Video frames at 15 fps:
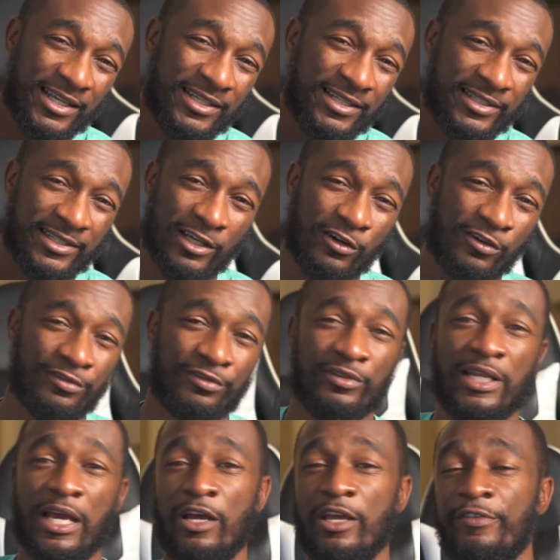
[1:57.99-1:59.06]
itself,
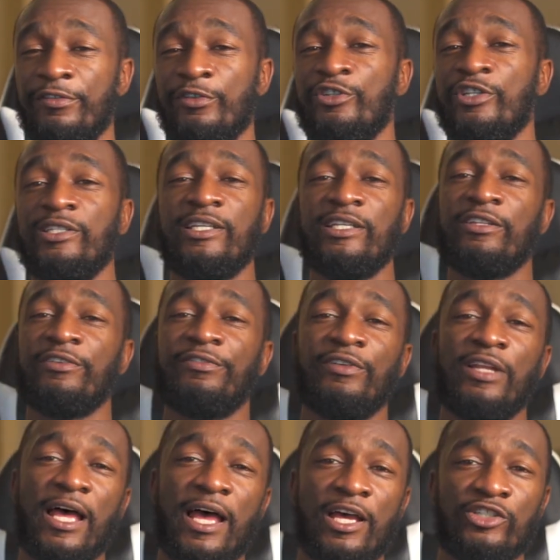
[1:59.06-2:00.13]
now if you're just getting a
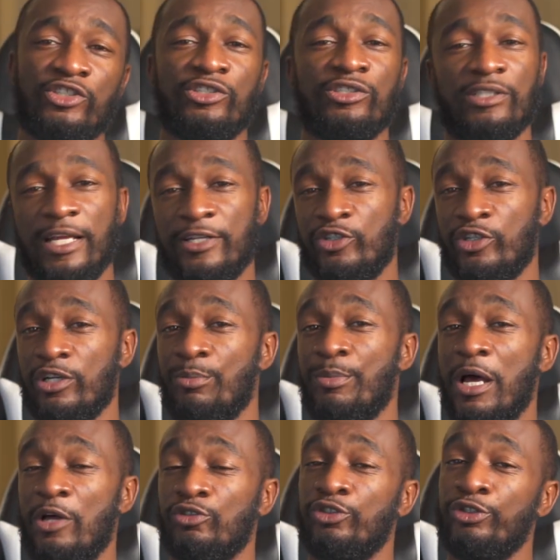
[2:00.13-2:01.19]
flash that you're gonna
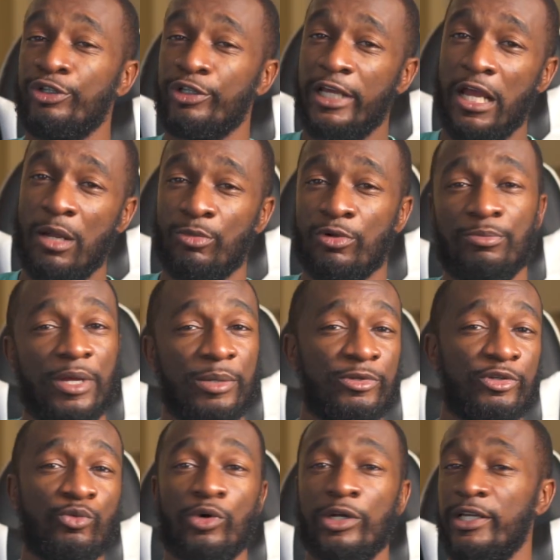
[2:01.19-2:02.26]
mount to your camera, maybe
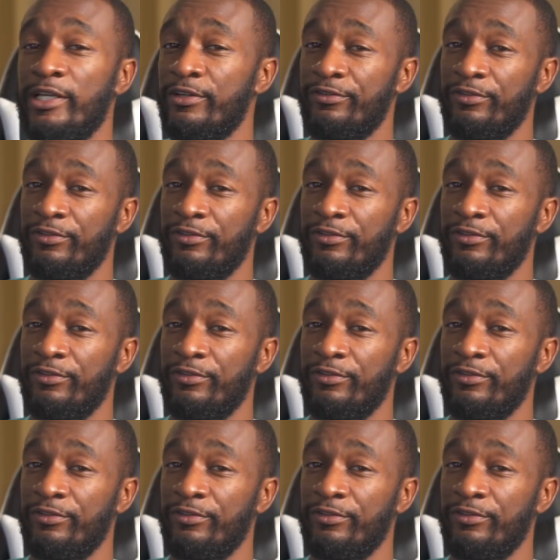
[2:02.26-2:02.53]
you wanna get a